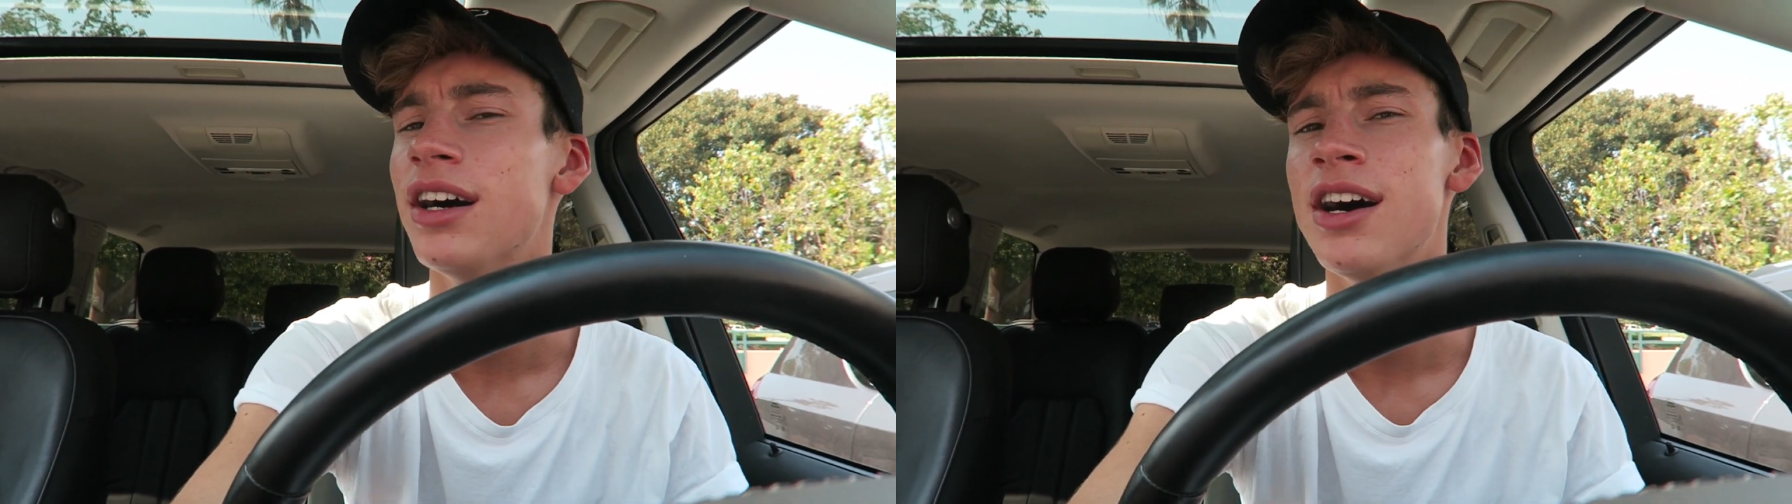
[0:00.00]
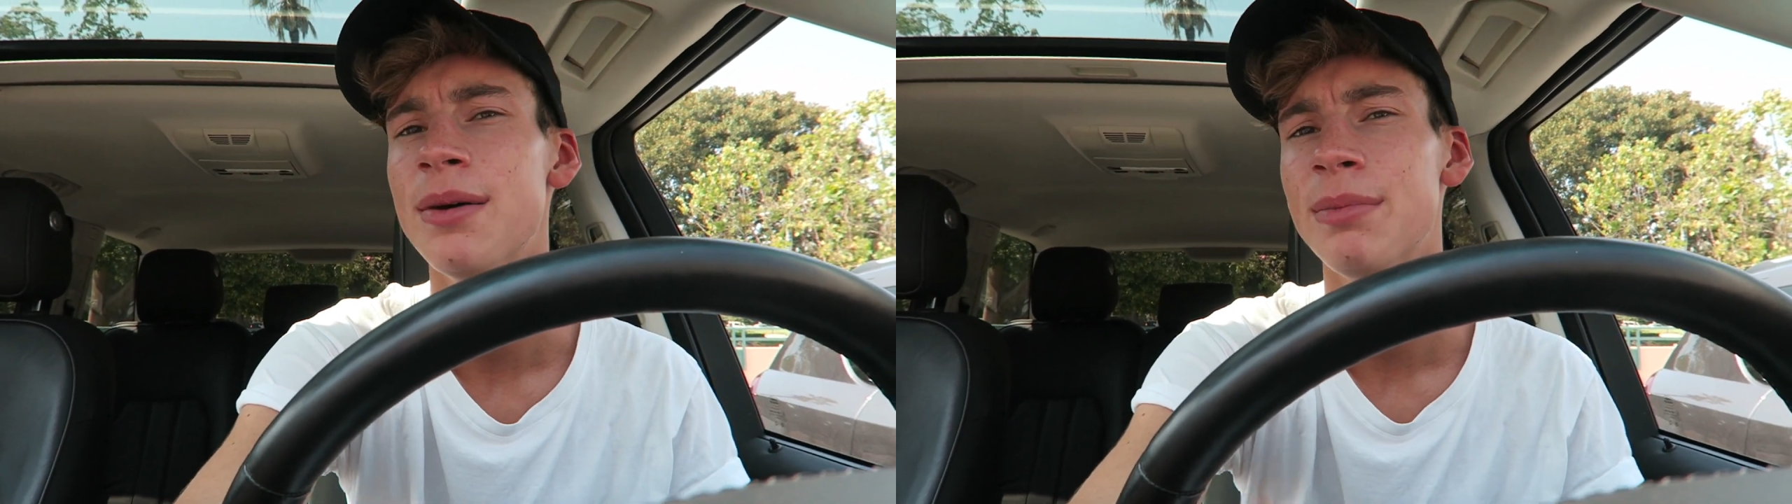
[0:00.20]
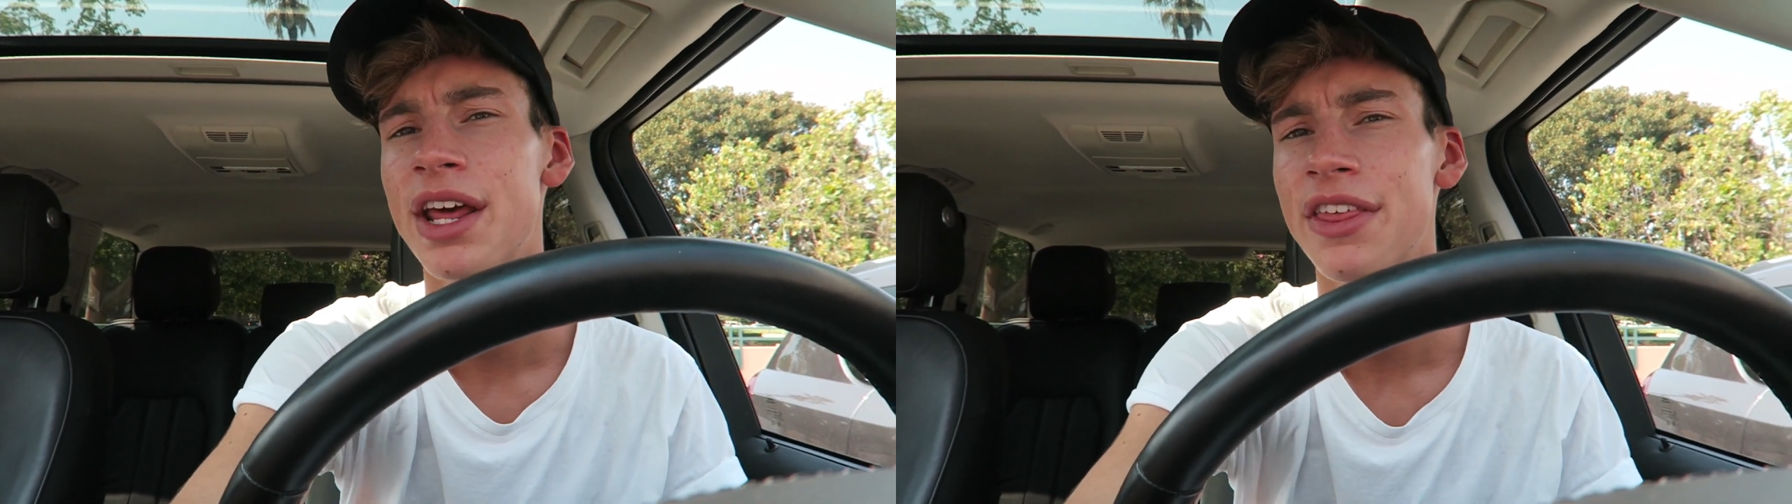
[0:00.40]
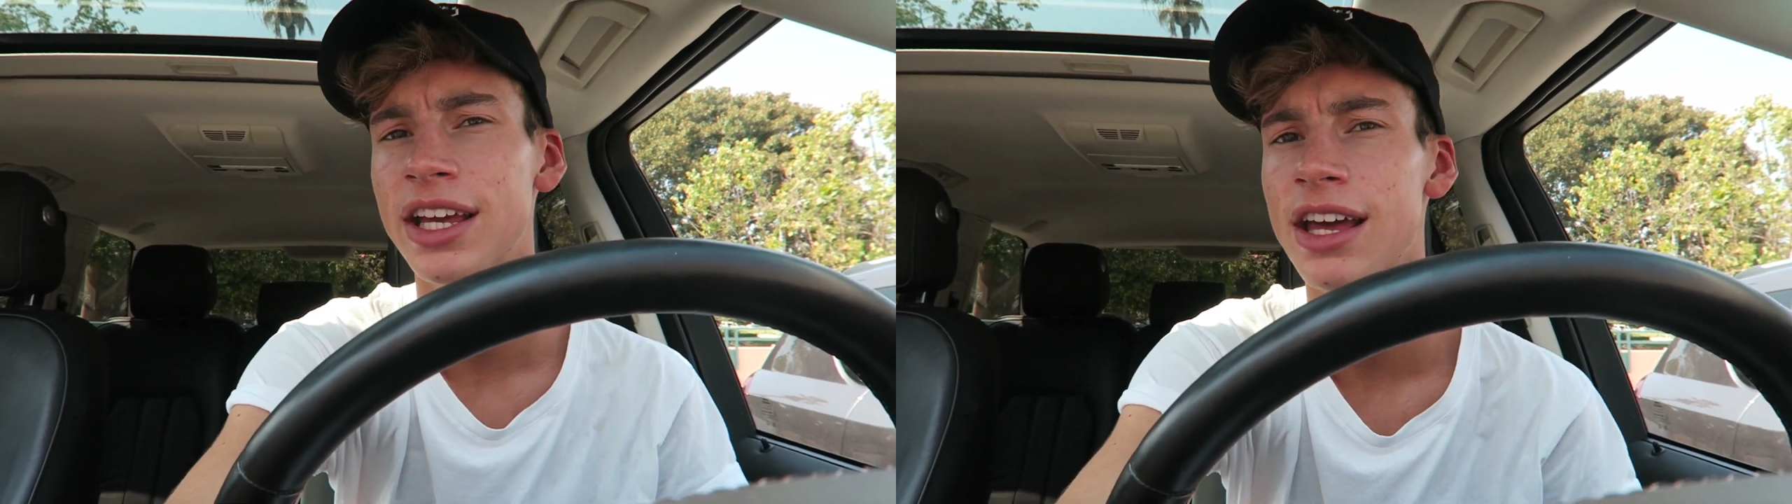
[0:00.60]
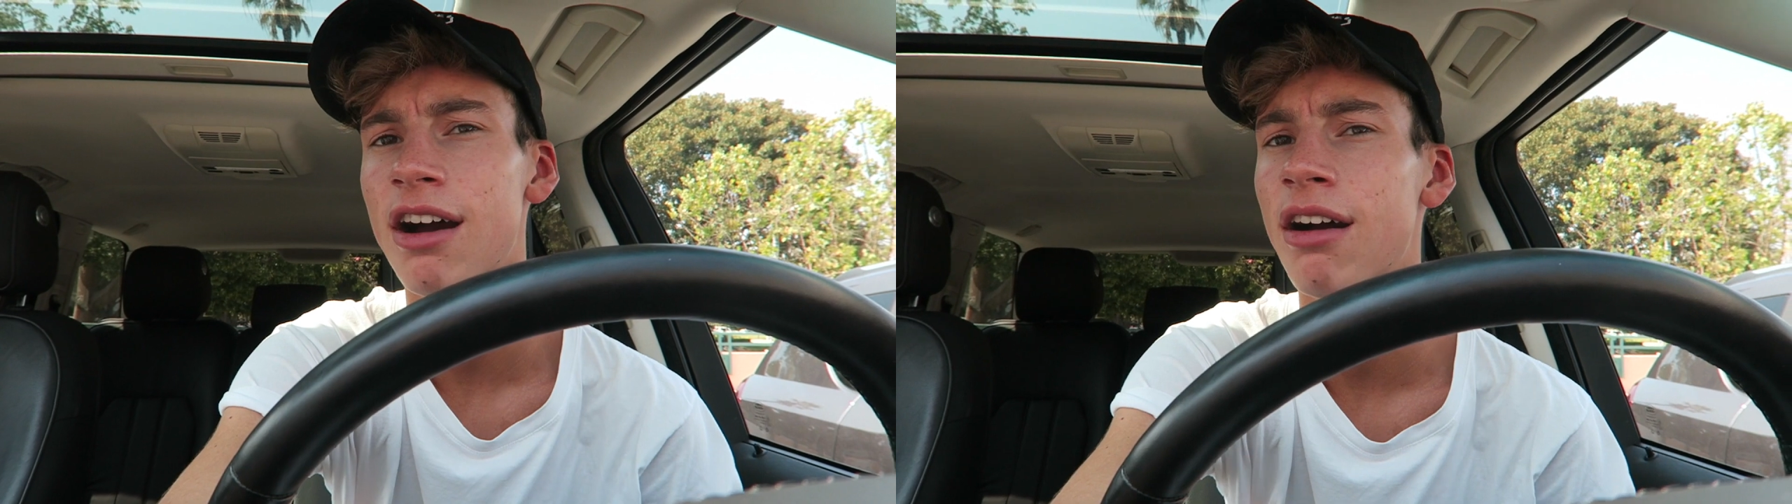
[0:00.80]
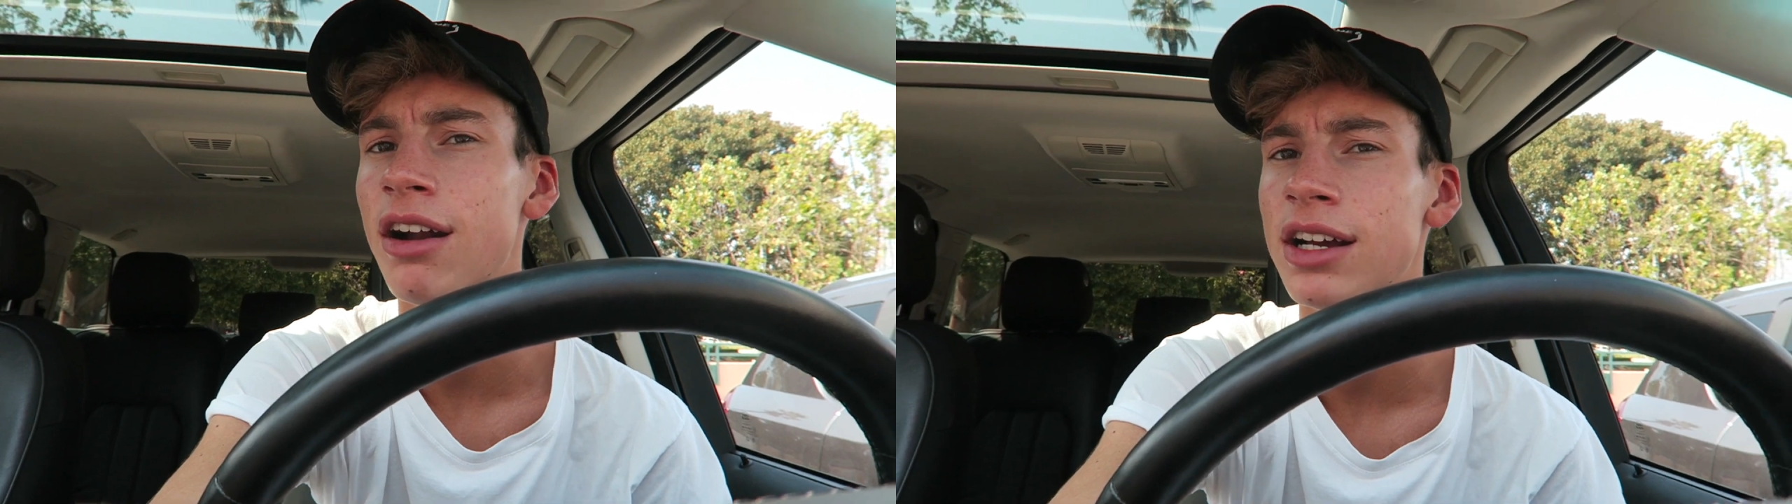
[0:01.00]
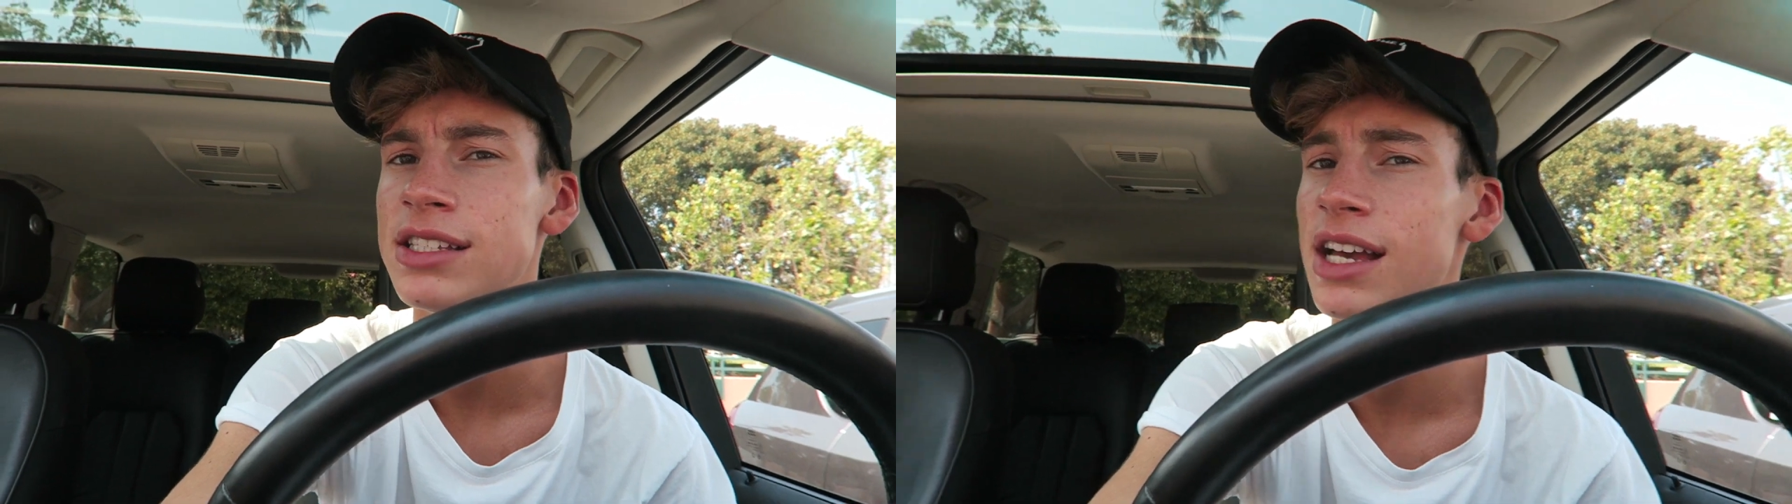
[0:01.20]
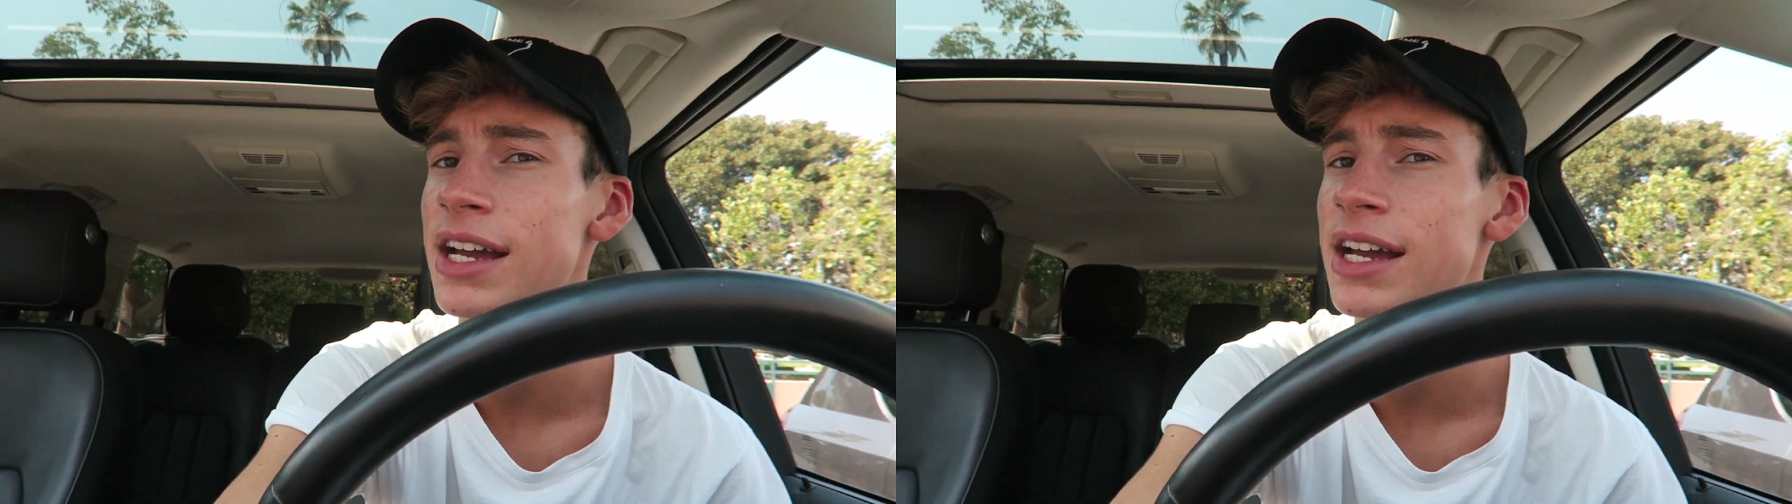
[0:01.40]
but I think they are because